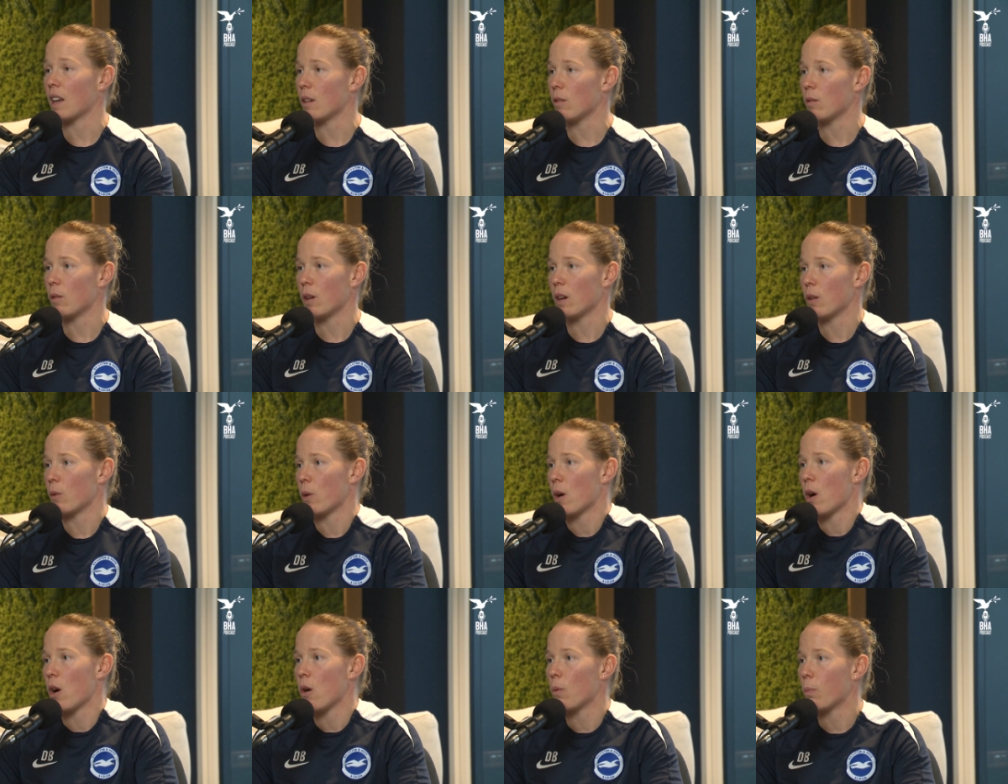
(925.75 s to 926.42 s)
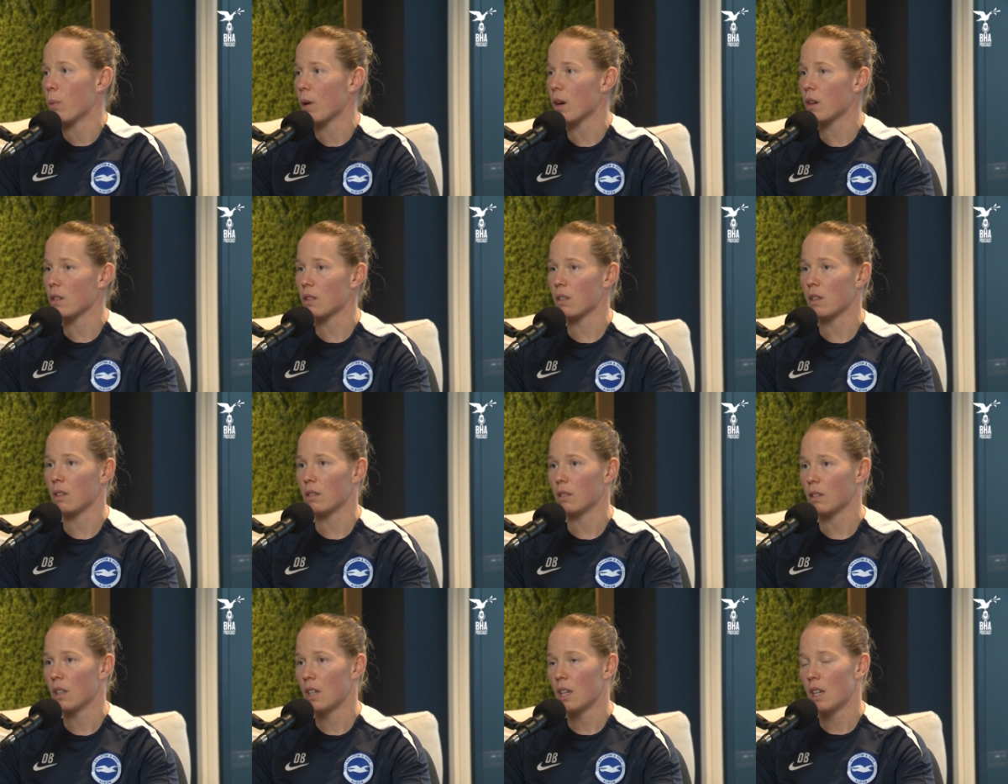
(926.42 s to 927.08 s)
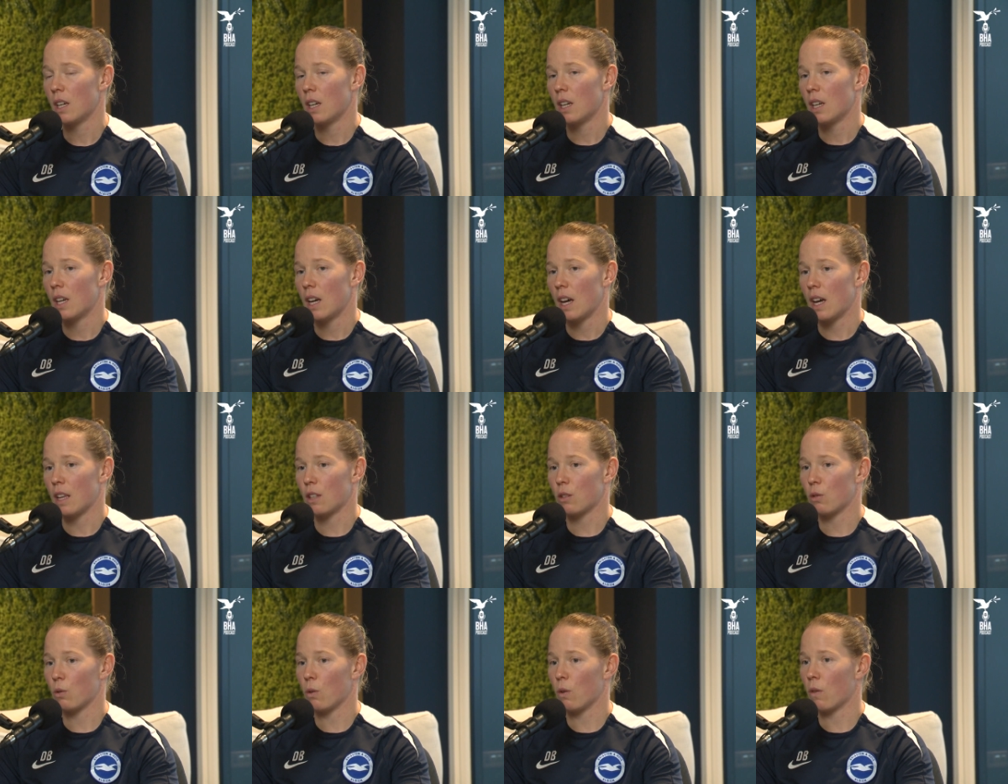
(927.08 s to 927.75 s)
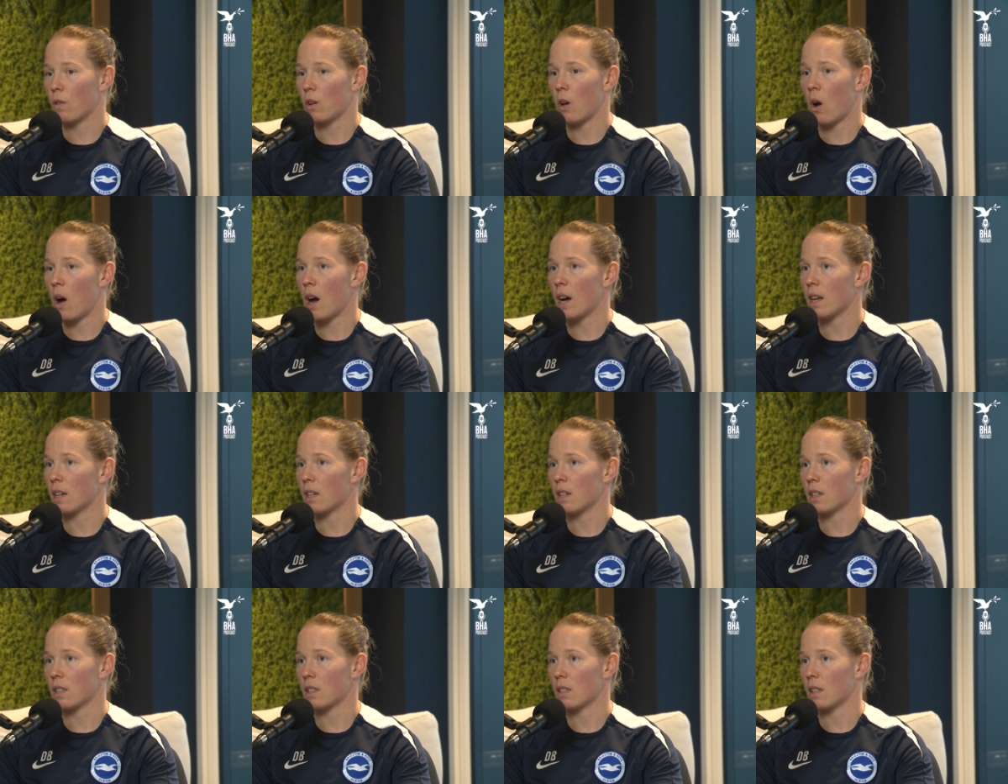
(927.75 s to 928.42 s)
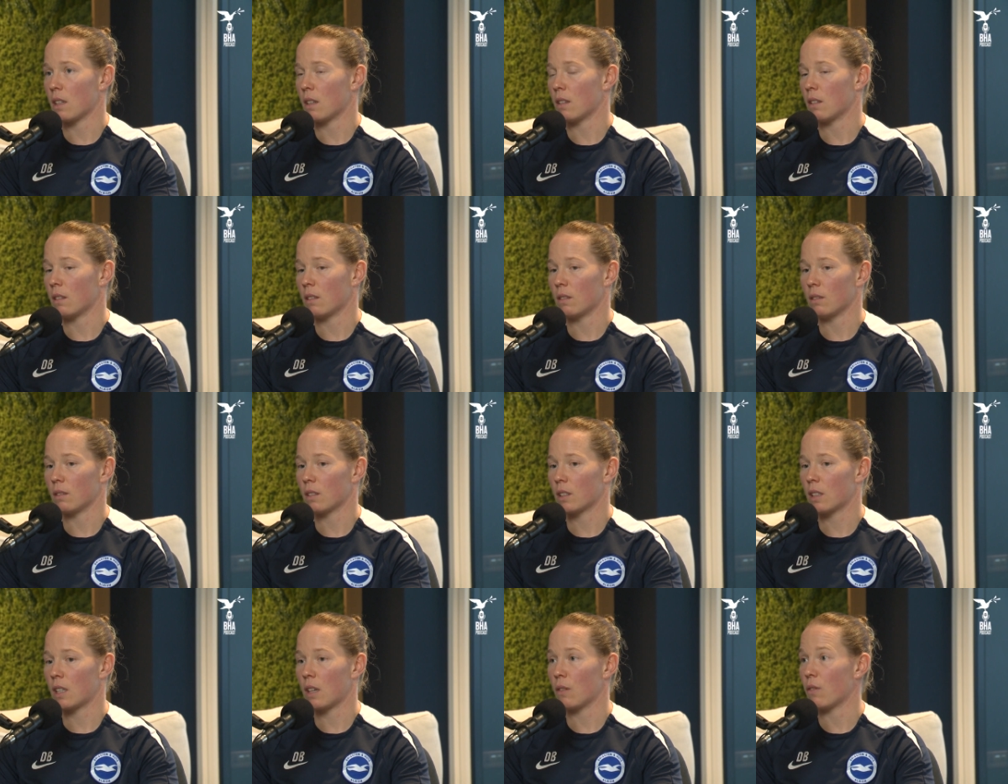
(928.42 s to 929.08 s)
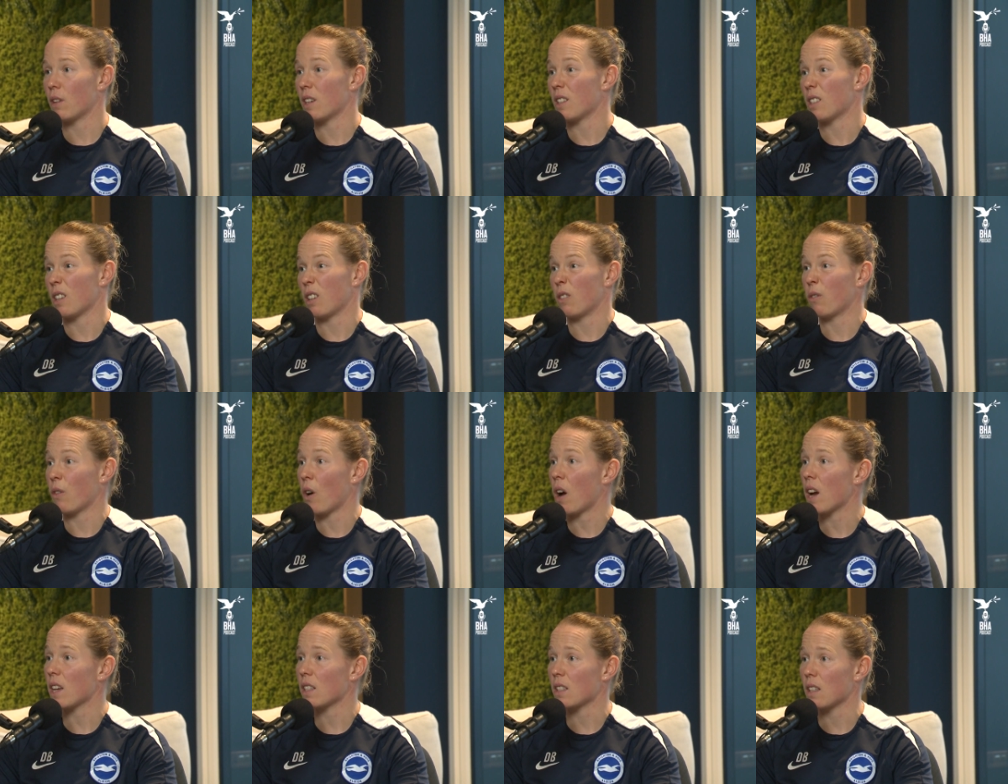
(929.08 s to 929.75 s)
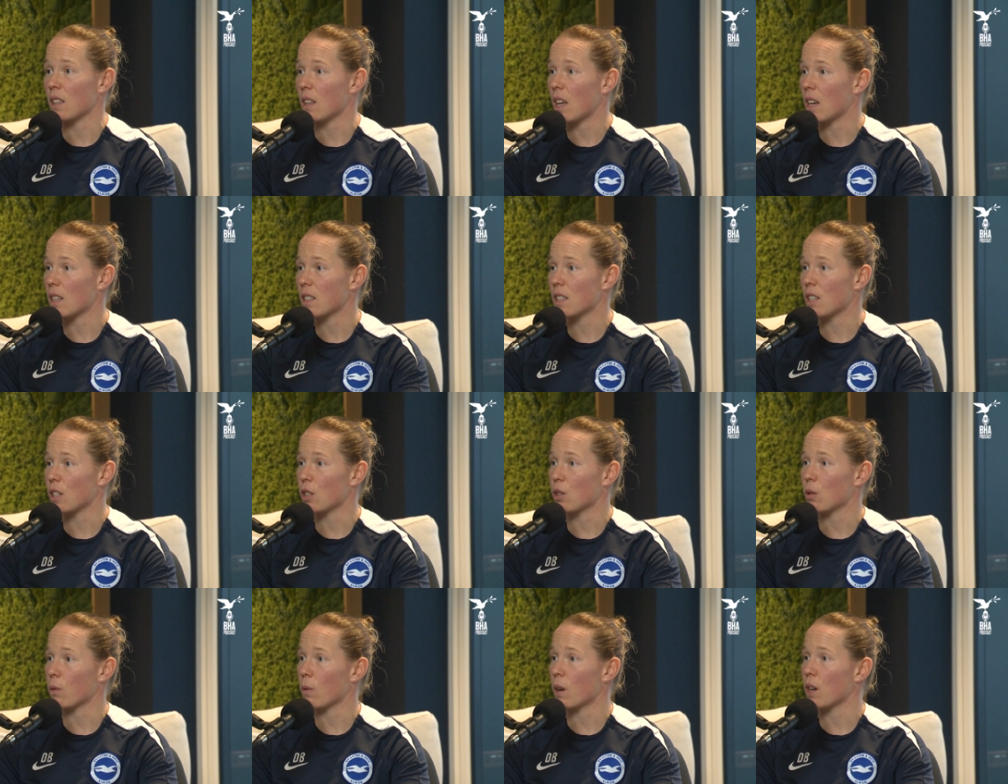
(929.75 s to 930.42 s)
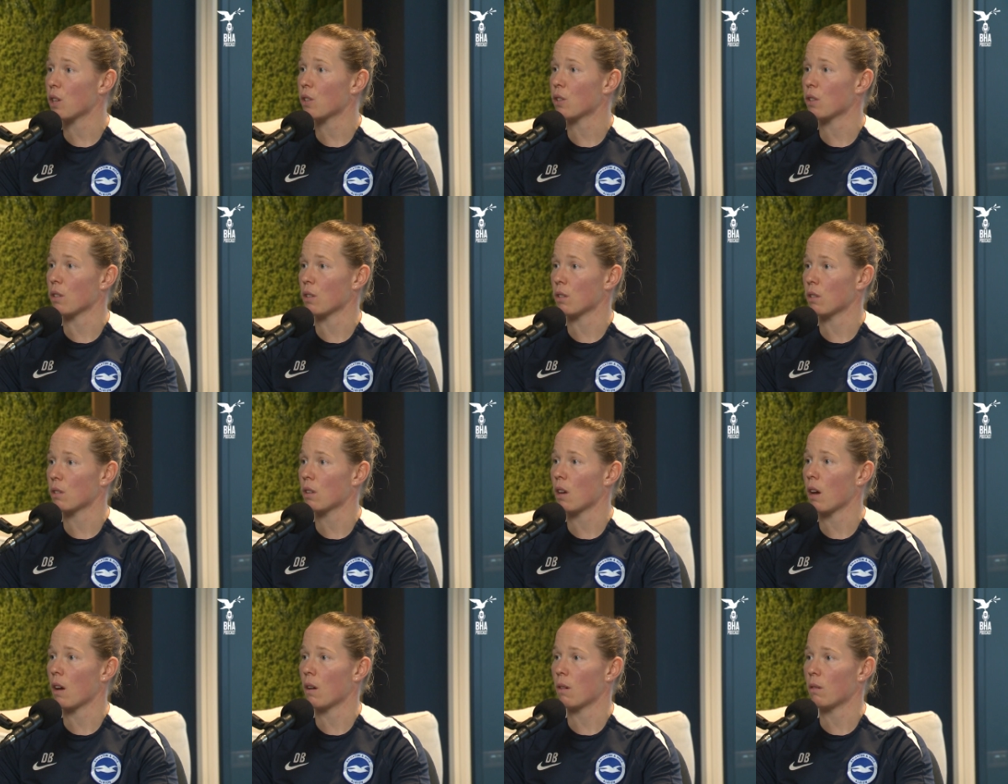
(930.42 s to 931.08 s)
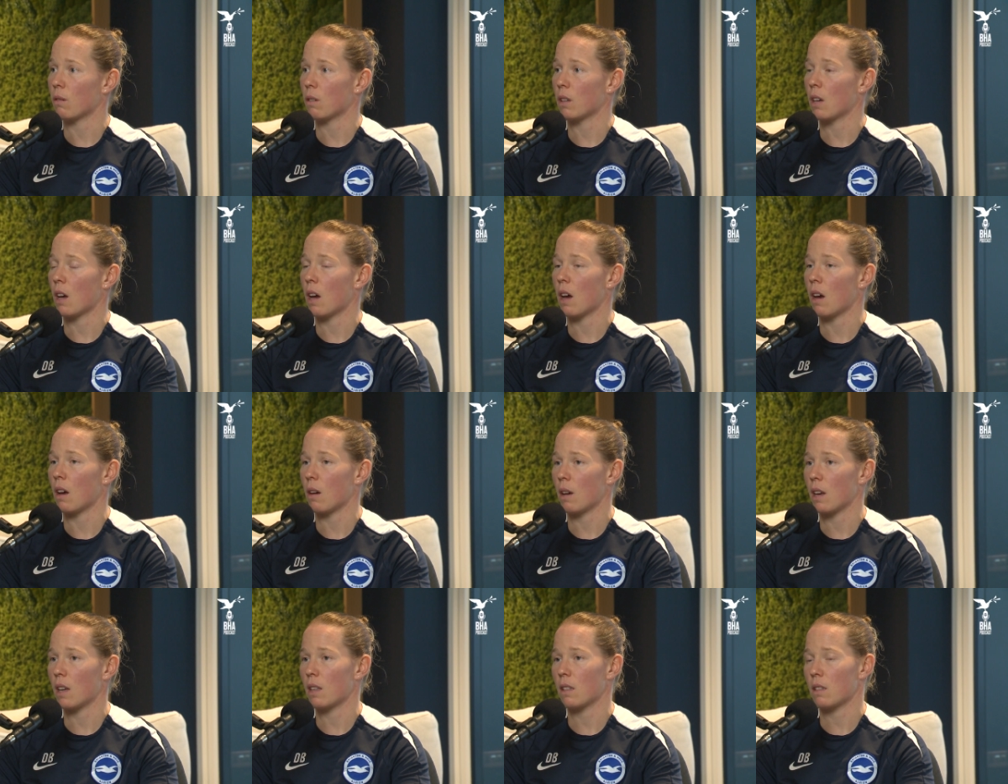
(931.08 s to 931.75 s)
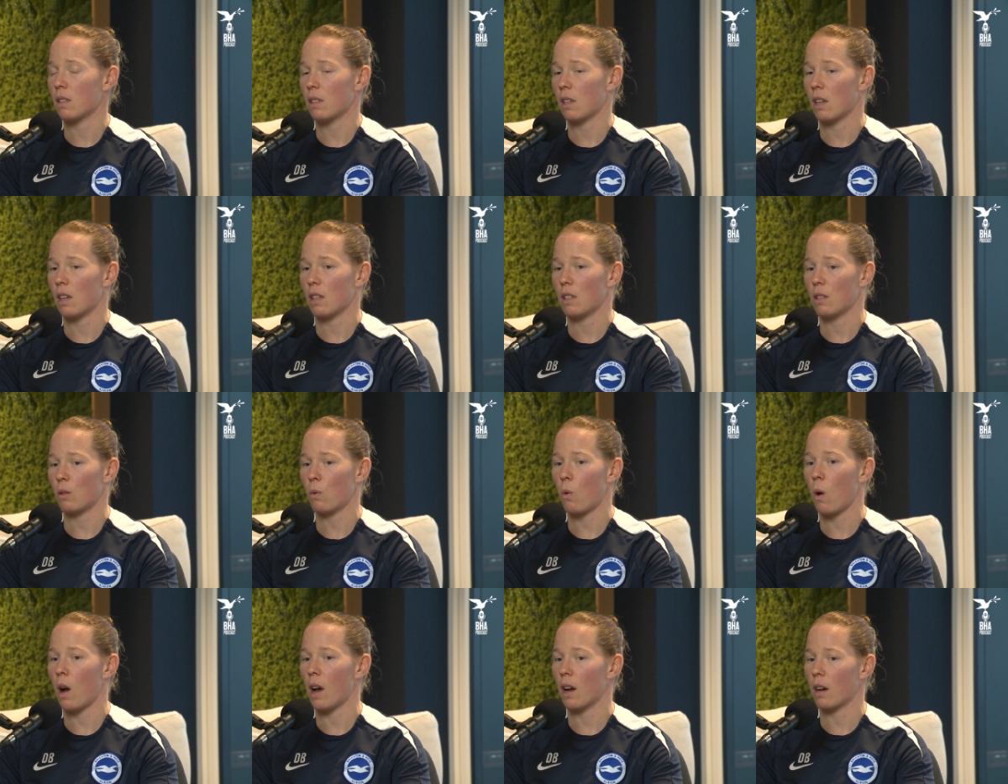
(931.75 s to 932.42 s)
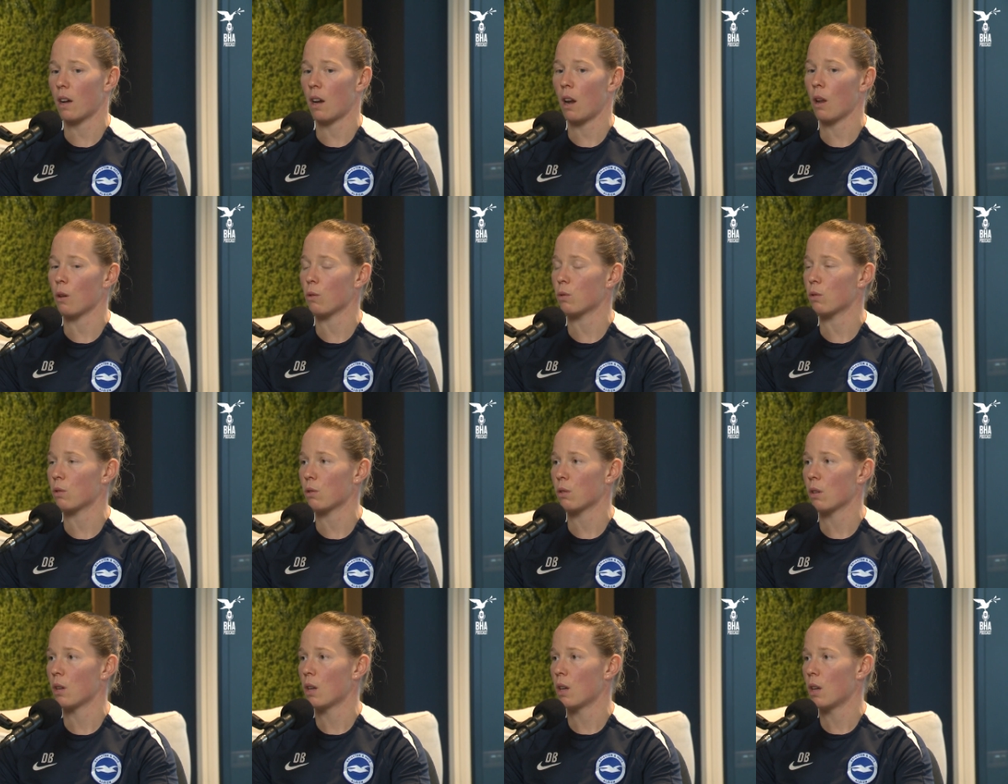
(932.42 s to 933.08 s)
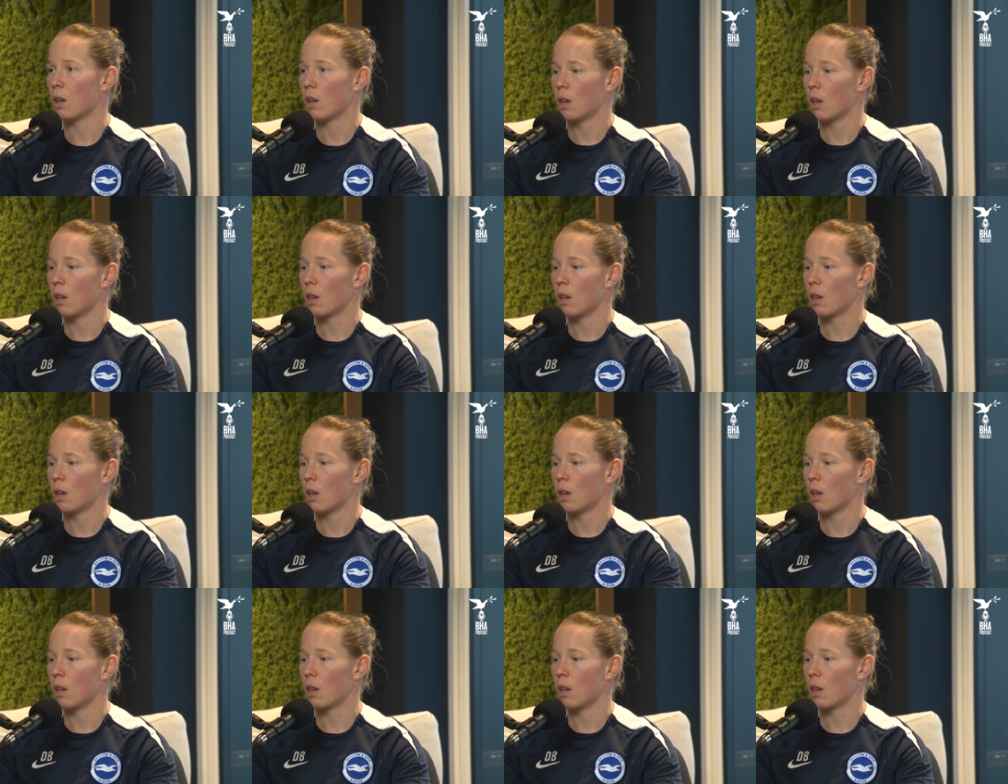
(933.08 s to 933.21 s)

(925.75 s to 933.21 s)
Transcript: He'll help us and sort of guide us and give his advice in that situation. So yeah, it's quite a close